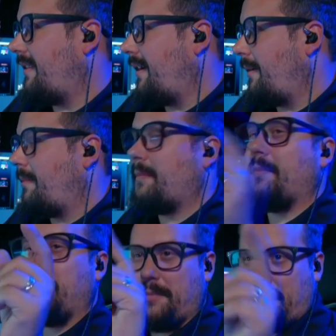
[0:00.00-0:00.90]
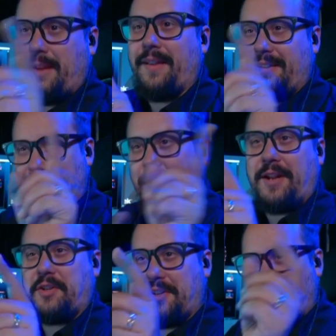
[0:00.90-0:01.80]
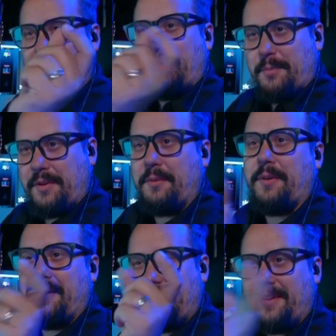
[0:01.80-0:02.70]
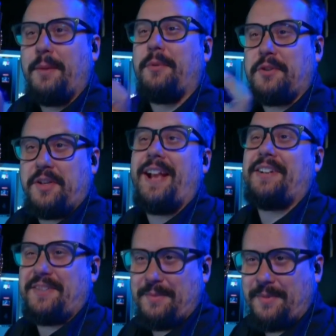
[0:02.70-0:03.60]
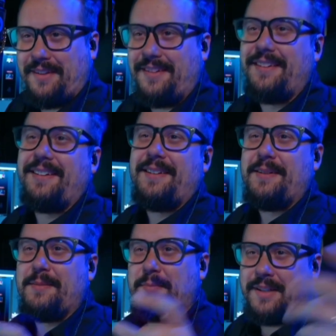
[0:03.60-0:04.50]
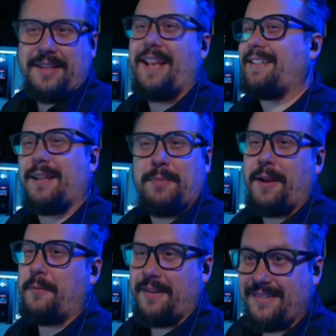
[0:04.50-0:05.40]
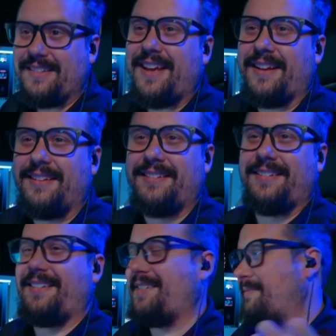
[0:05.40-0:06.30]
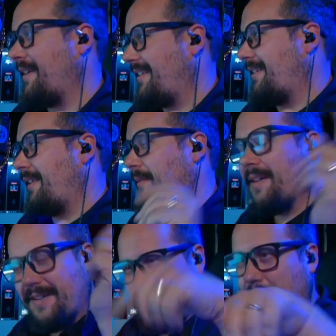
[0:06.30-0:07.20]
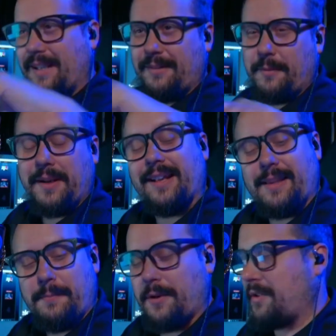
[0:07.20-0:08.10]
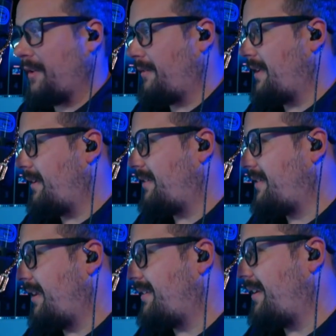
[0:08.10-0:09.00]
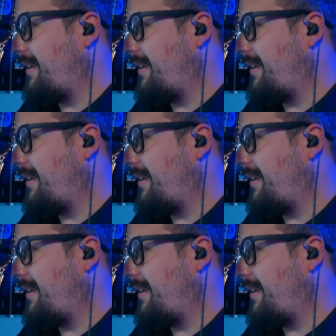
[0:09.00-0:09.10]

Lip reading: there by like scratching it out and putting what the number should actually be. But he can't take back what he said. But so let me get the picture, and I'll tell